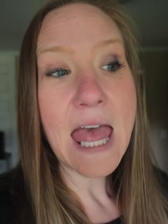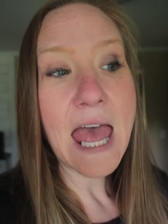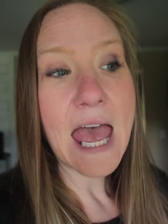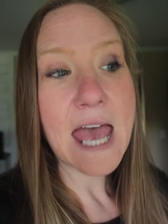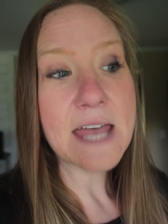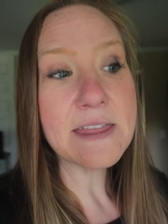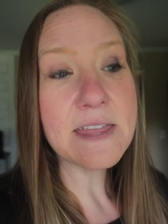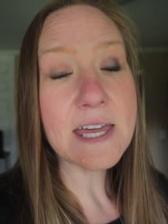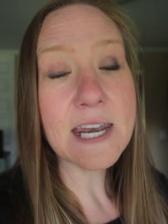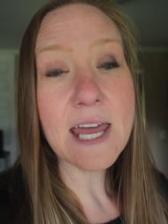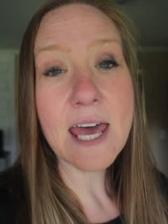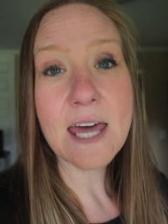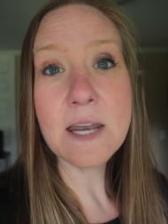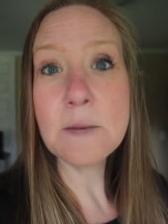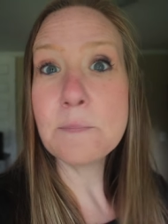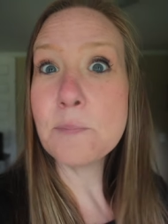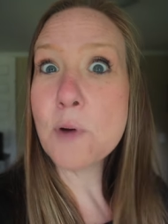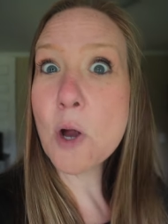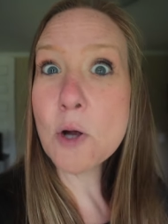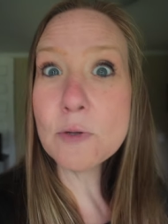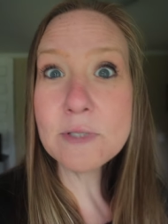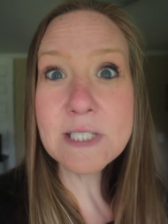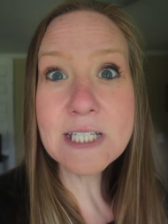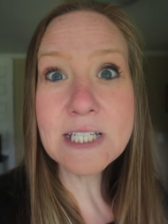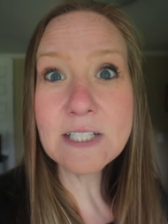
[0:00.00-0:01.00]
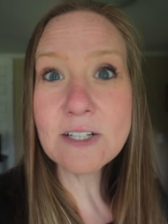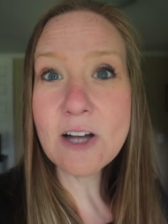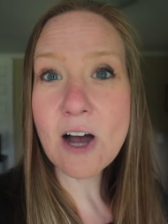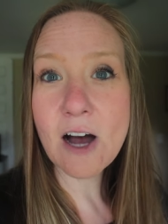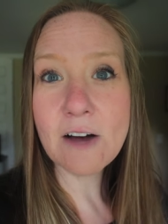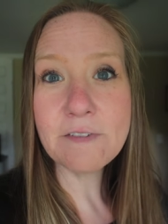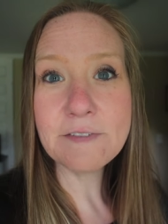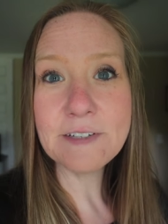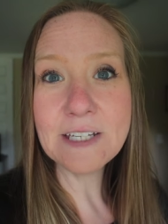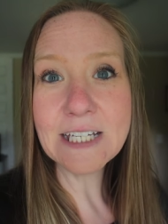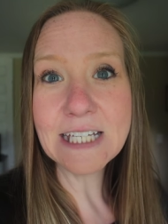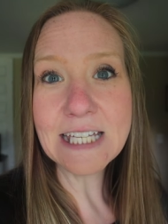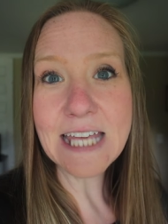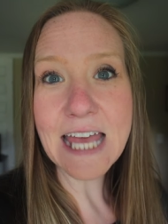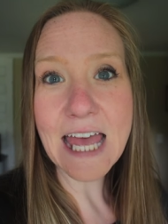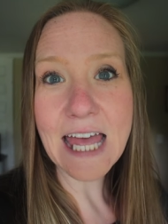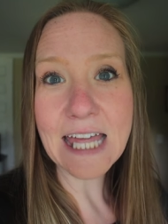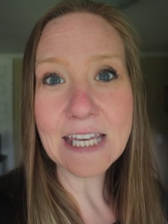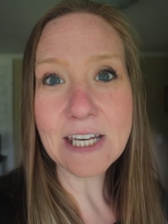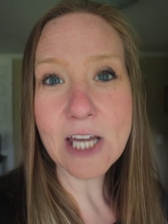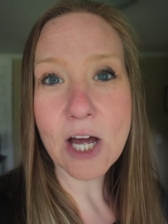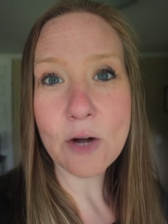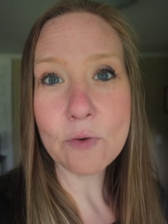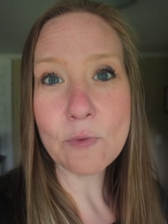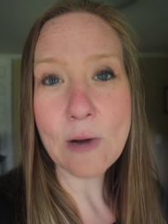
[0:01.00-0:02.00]
And then I had a protein coffee
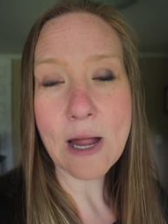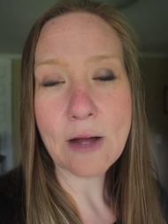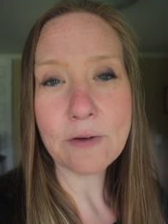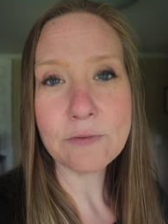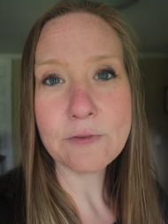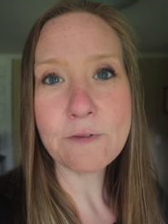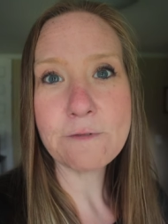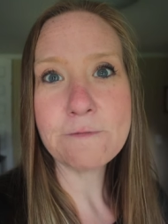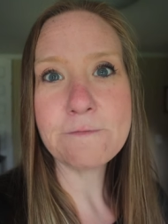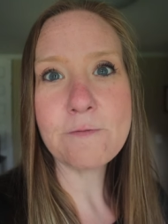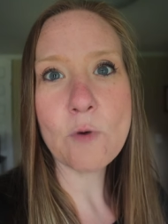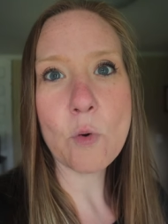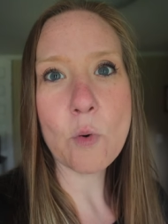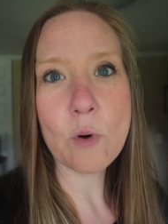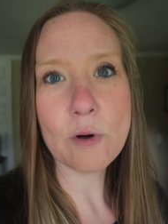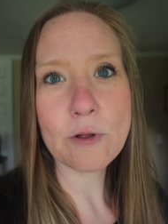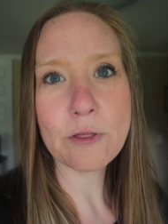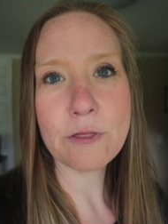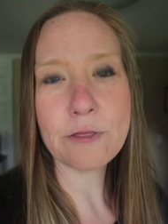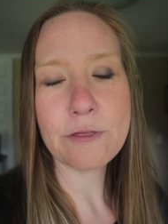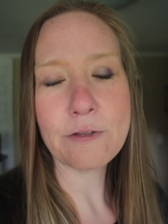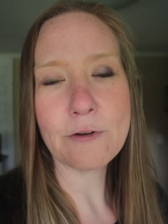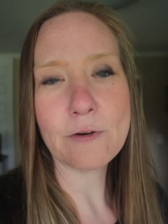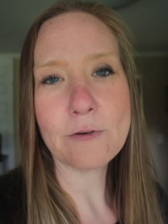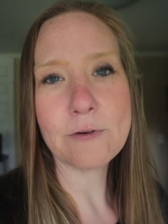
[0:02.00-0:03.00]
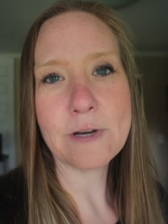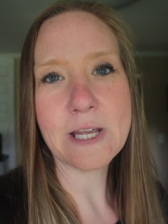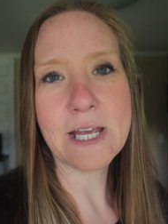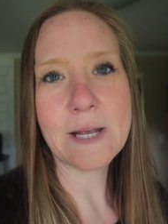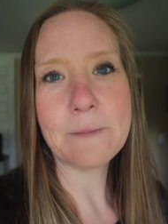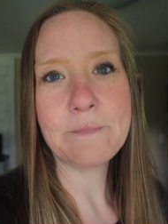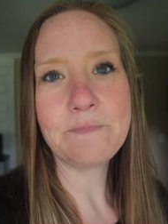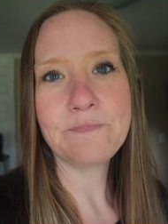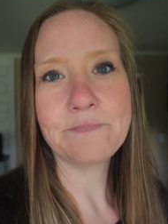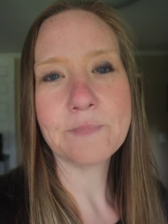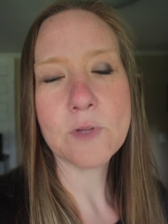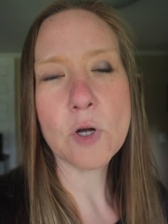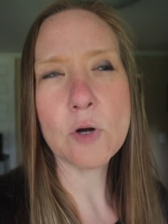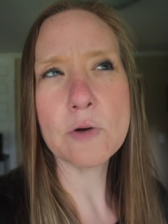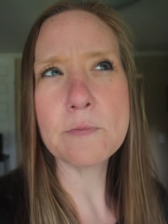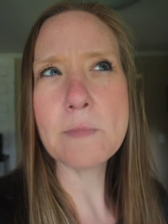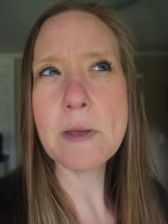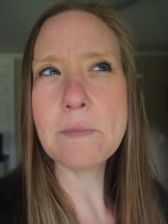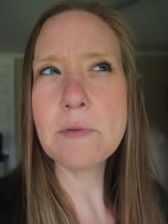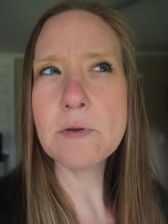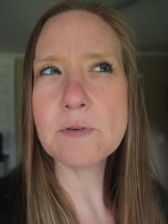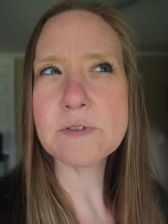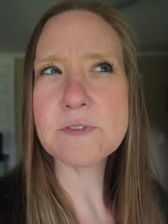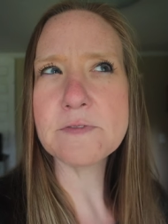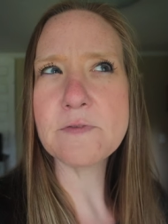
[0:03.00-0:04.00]
again around 4.30 or
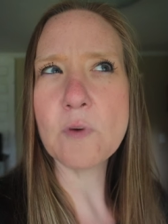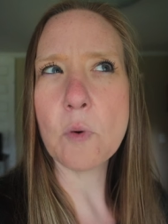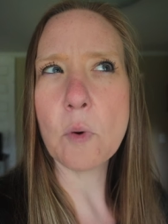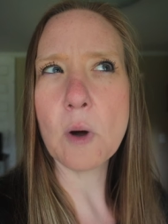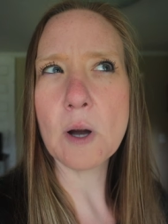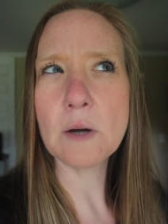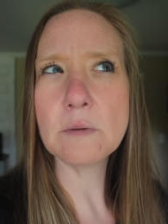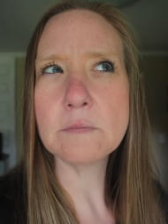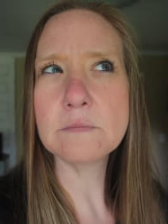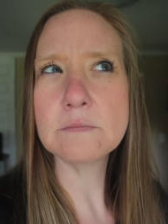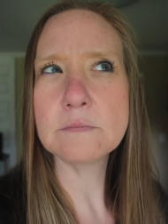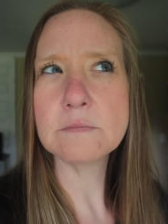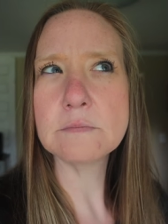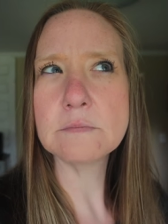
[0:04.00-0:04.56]
maybe it was 4